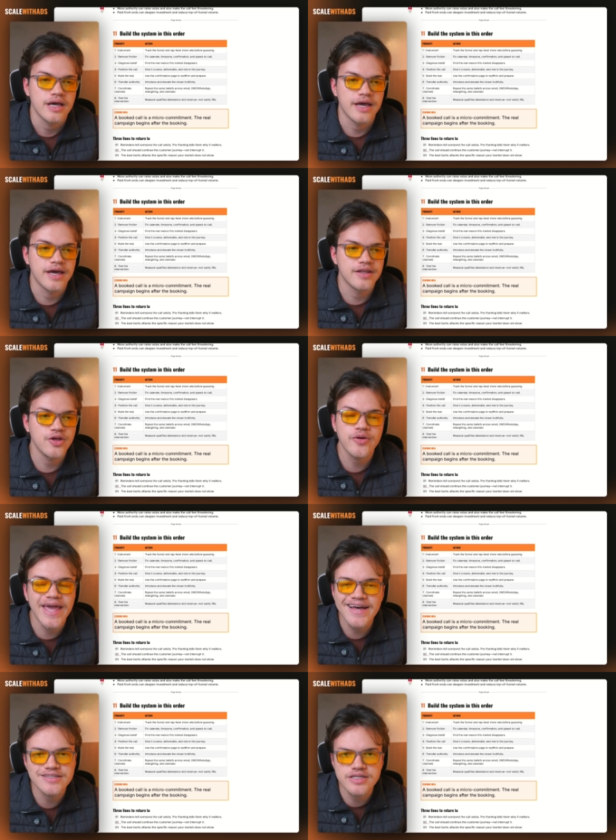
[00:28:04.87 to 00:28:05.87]
And you
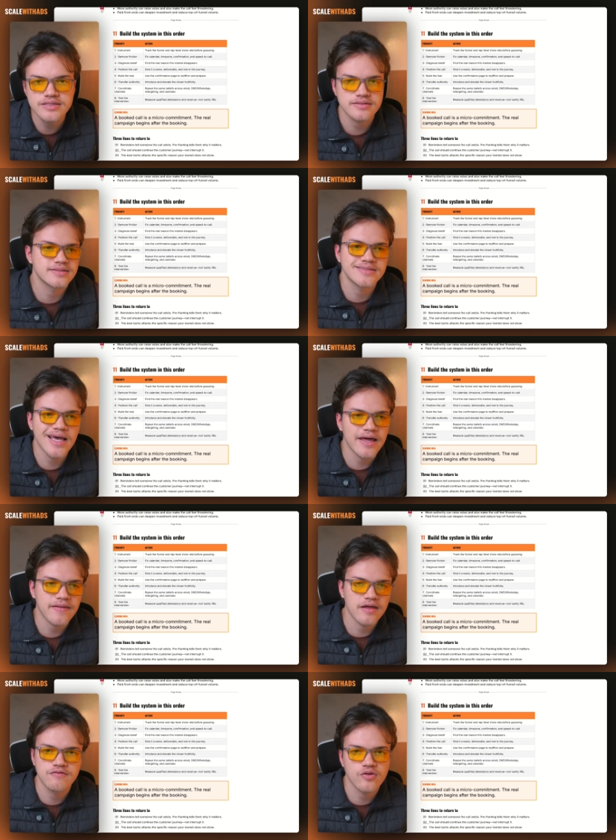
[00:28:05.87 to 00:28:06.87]
can't just
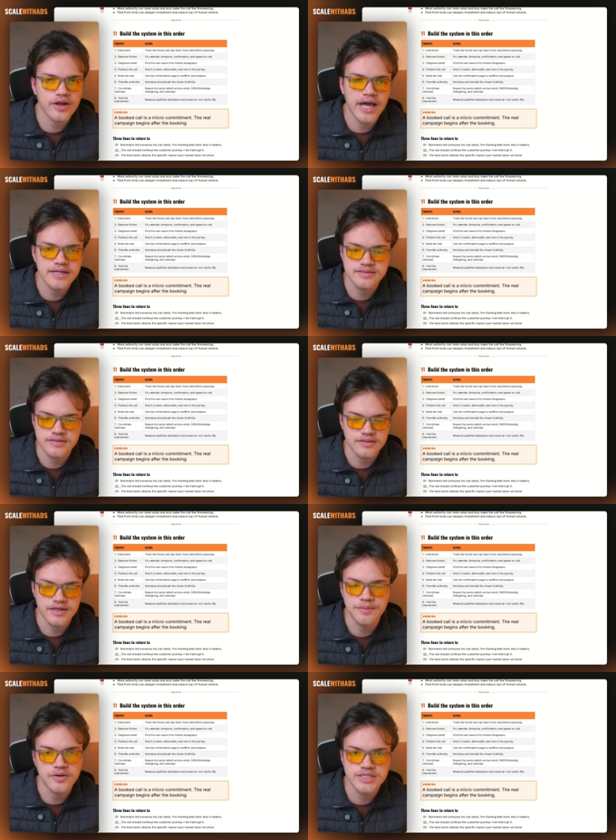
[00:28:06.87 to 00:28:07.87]
set and forget
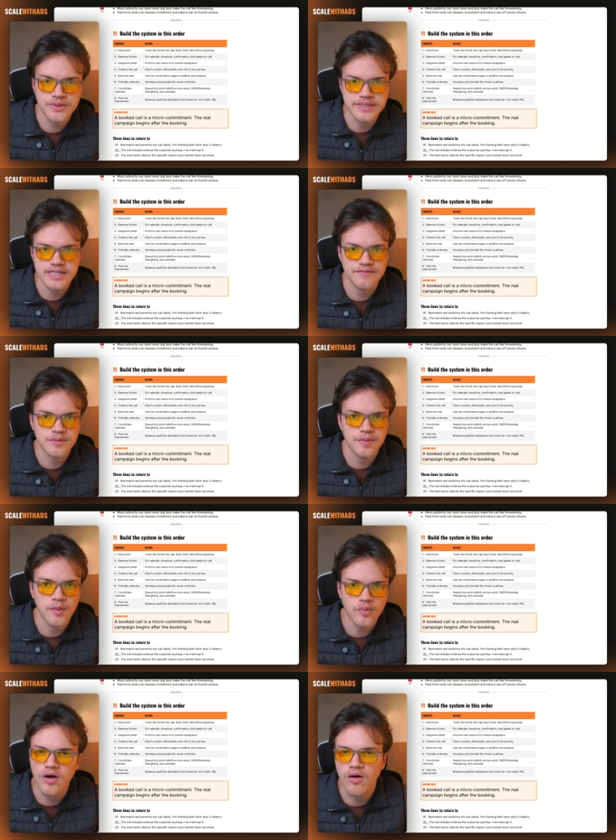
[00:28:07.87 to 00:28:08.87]
the email sequence after
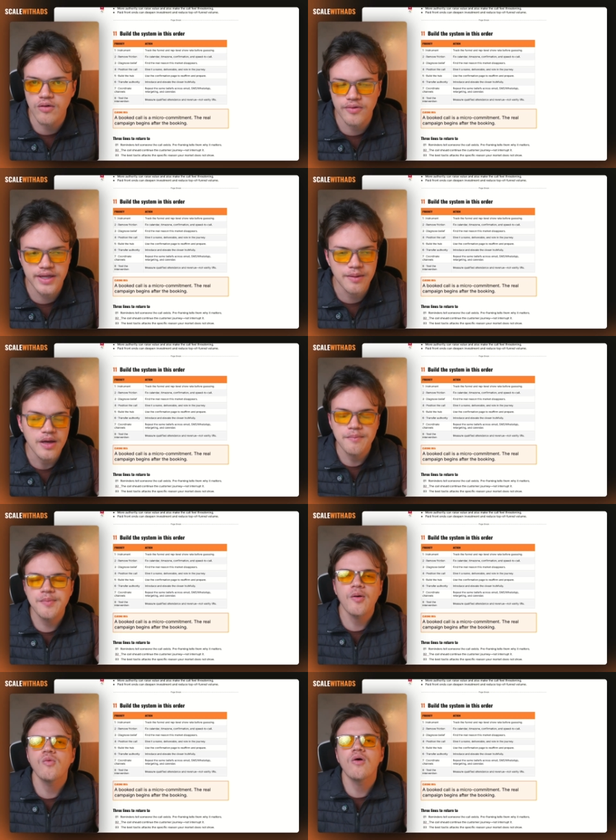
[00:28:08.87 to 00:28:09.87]
people book a call, okay?
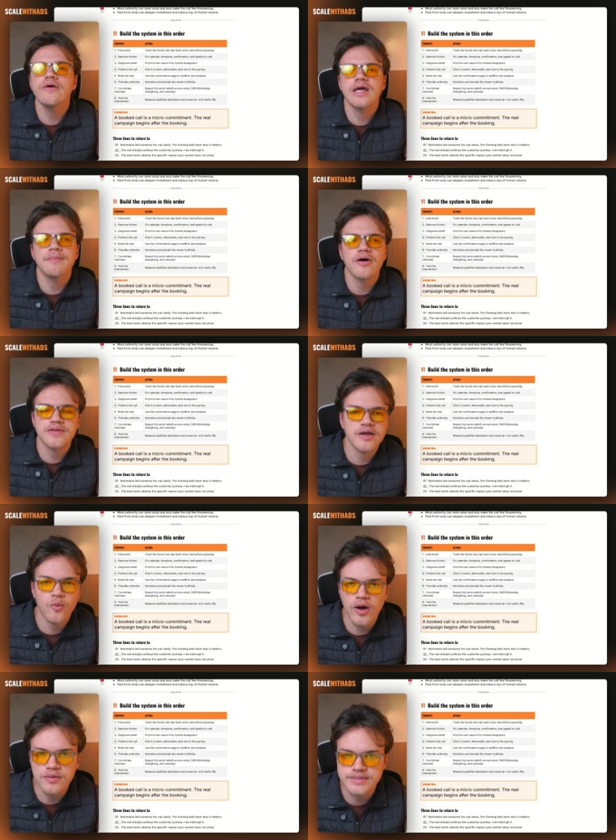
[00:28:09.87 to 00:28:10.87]
People worry about the
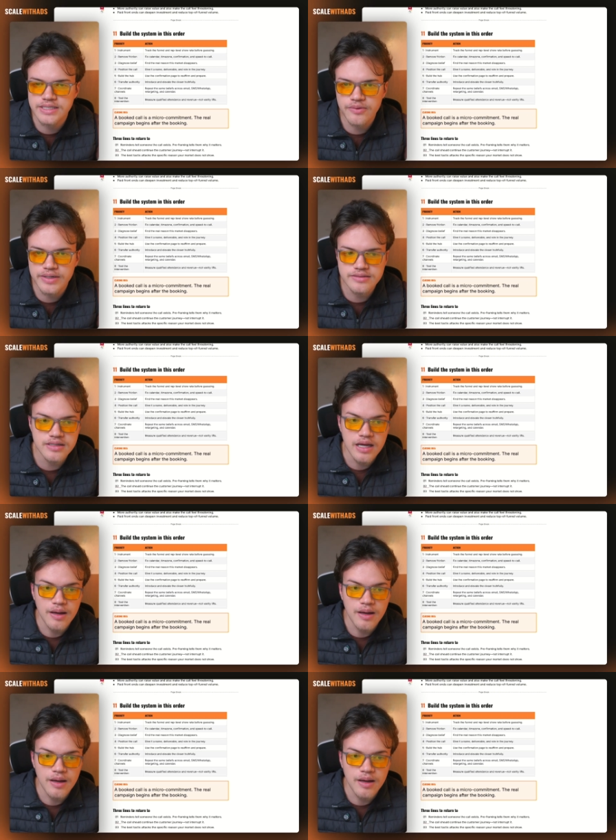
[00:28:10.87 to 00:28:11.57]
welcome sequence,